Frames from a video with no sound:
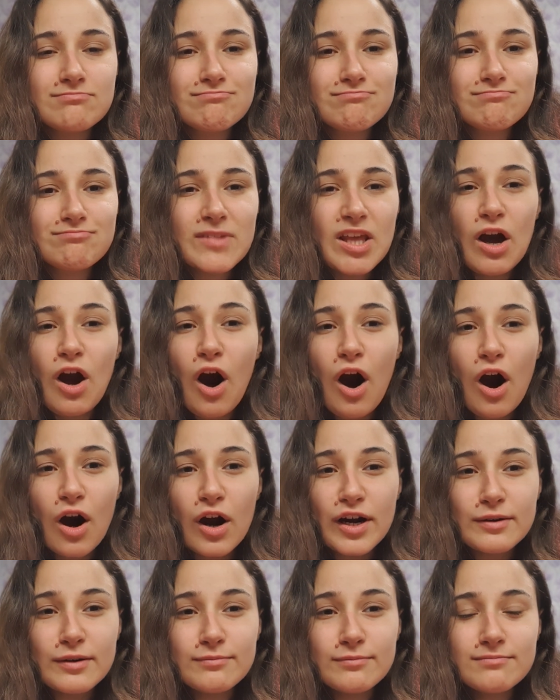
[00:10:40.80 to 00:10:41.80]

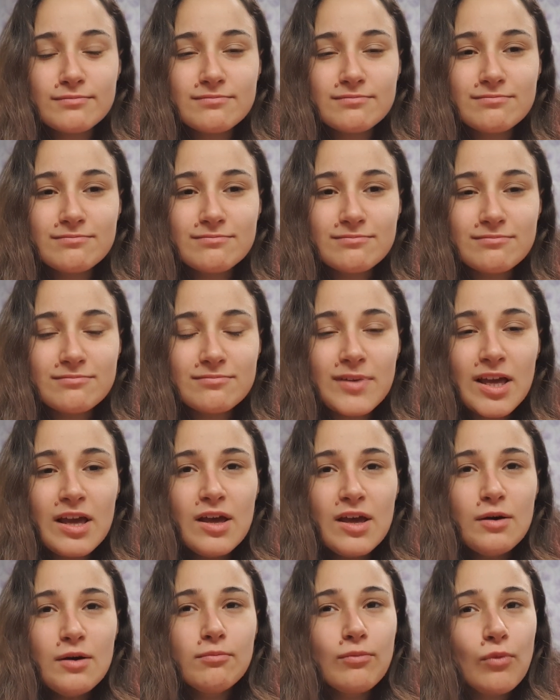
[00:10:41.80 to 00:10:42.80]
harm,
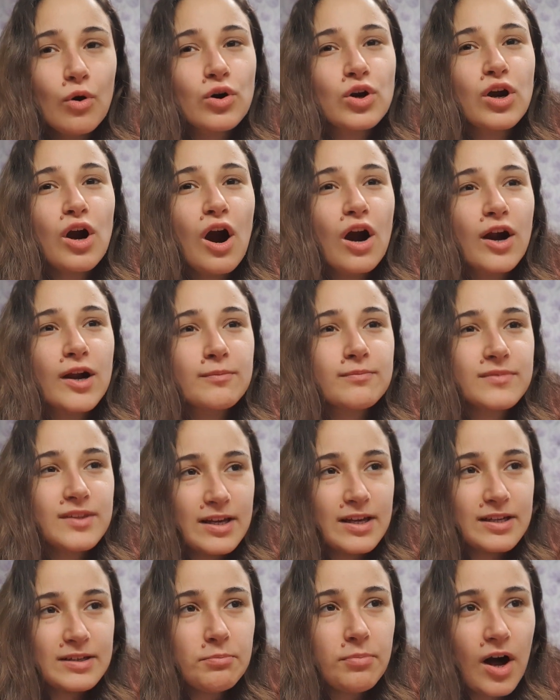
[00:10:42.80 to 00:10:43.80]
more harm
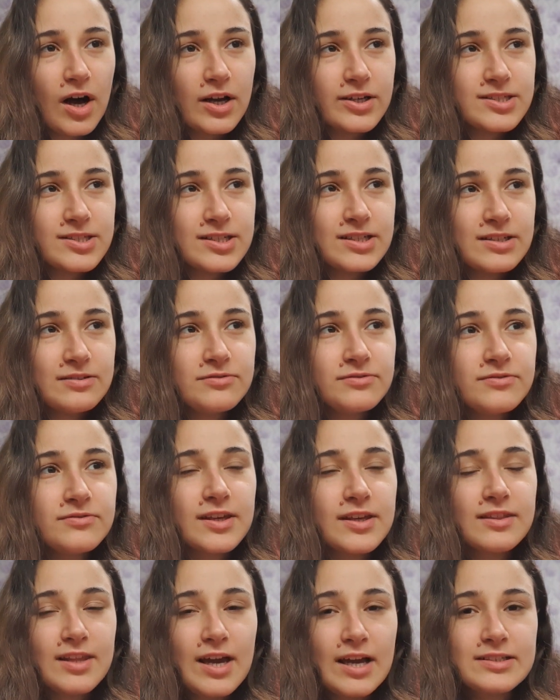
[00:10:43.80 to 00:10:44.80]
than positive
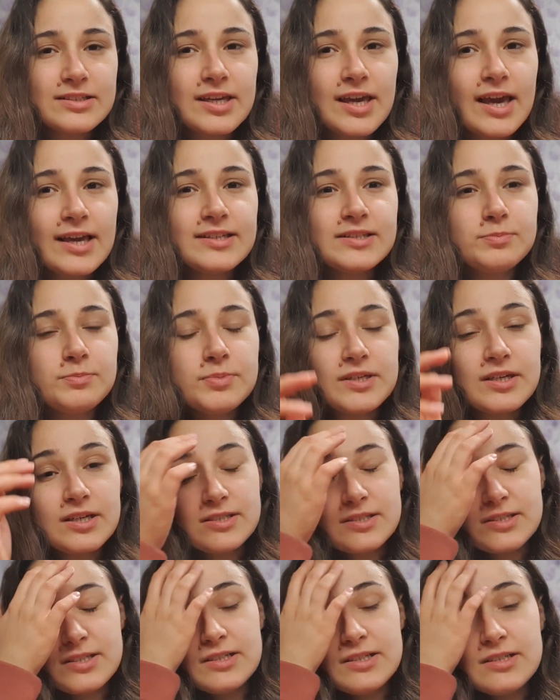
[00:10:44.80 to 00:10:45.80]
in that case,
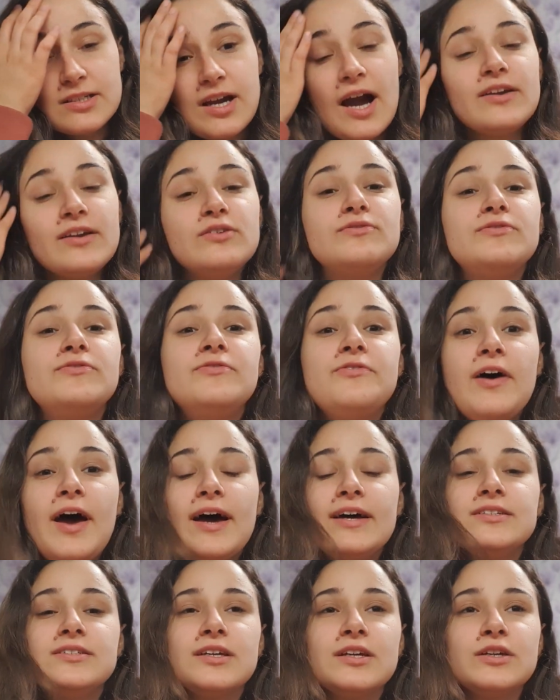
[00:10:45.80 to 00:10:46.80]
because it kind of
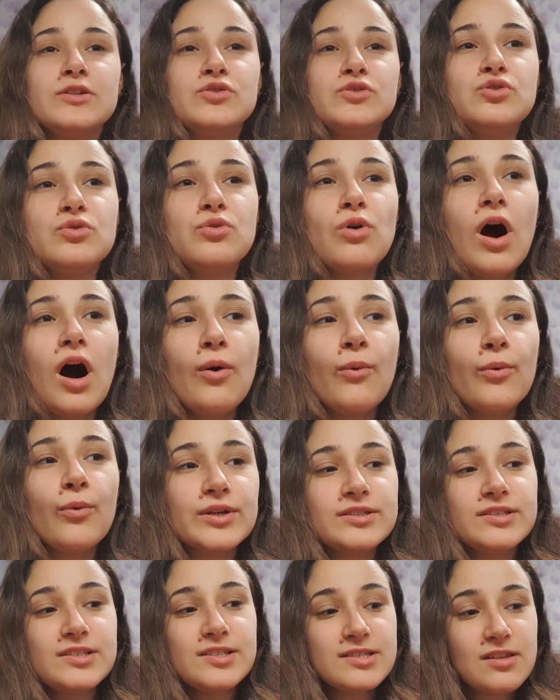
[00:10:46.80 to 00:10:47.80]
fed into
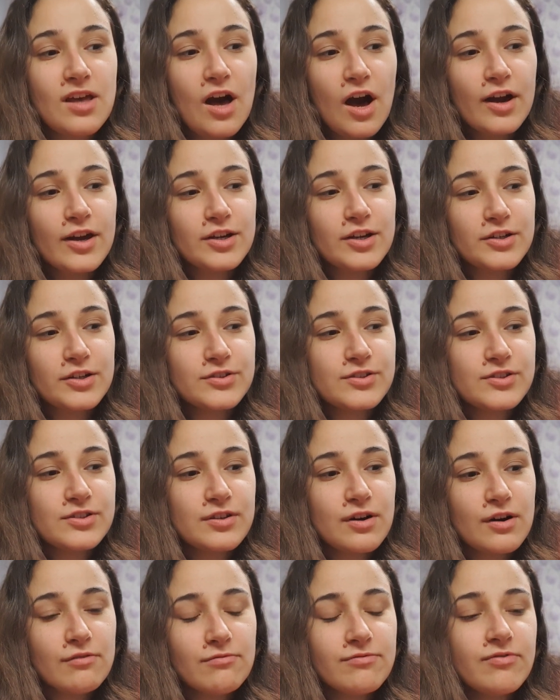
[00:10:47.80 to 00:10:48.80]
our desires
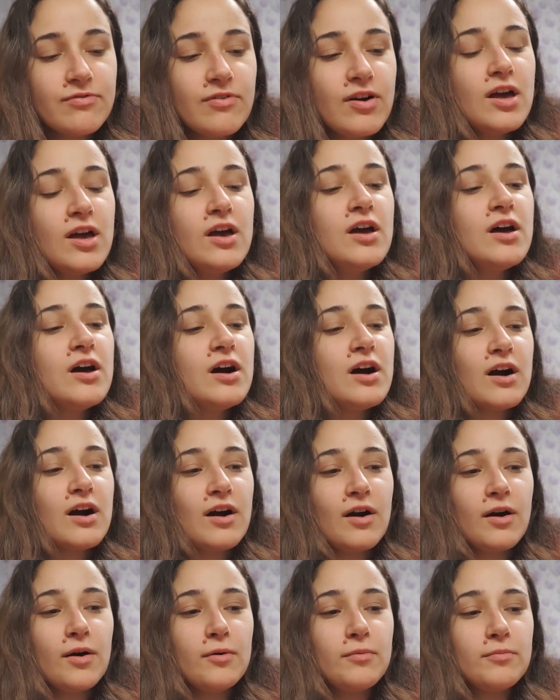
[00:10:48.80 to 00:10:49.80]
of
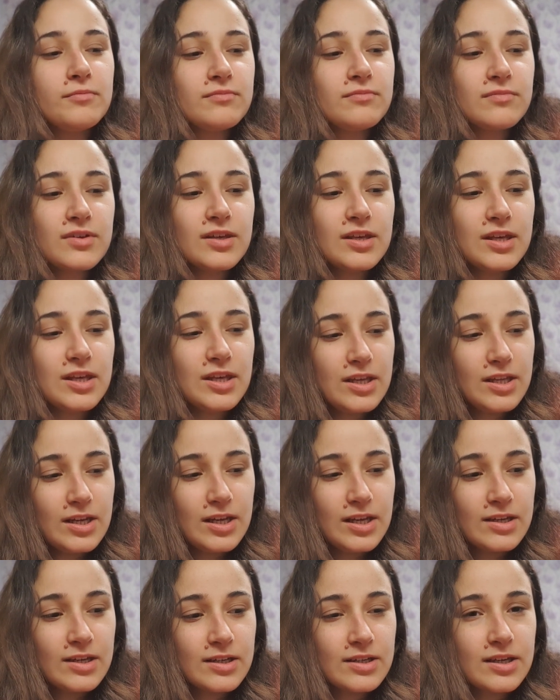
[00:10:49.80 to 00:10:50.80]

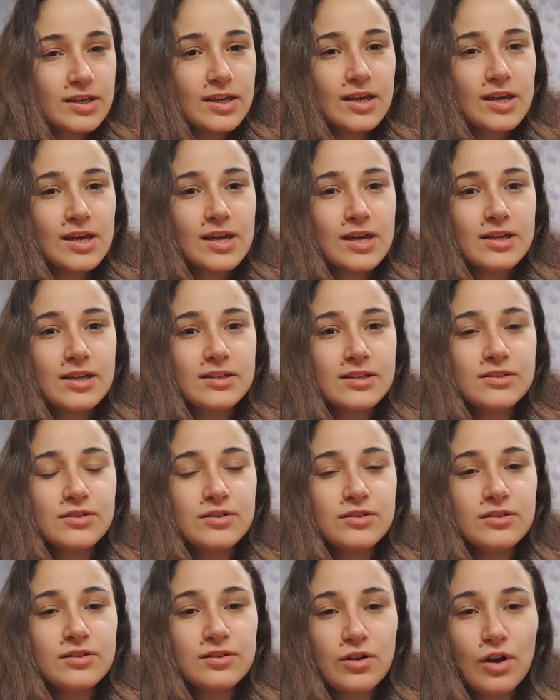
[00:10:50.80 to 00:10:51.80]
eating and
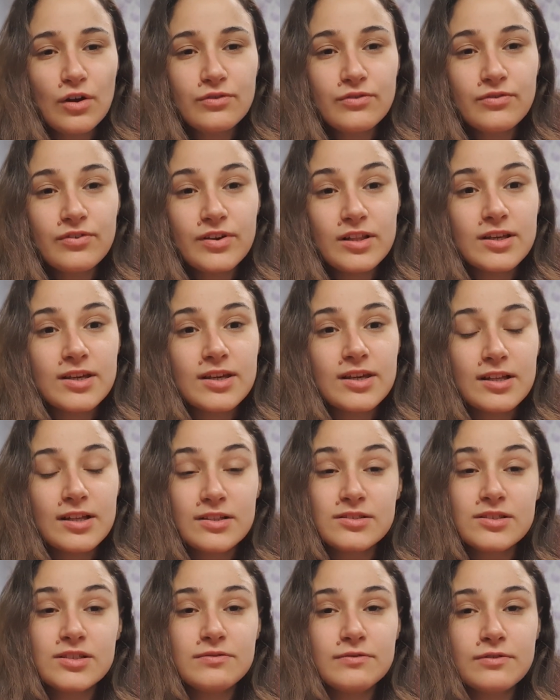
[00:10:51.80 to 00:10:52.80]
not feeling
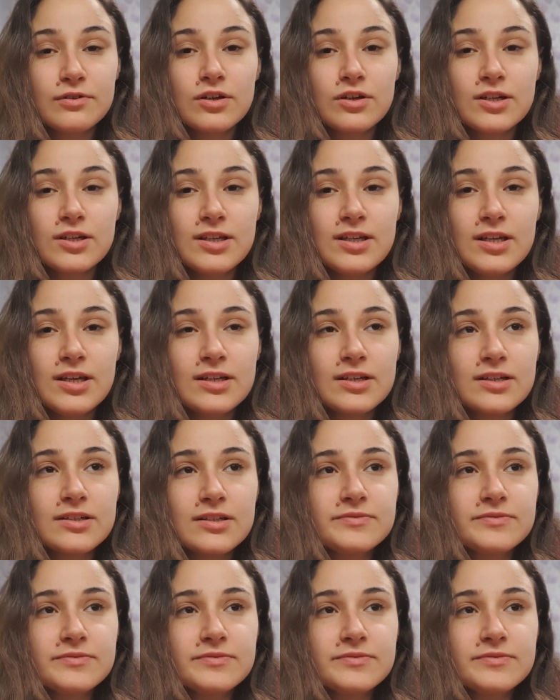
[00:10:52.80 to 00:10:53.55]
guilty for eating.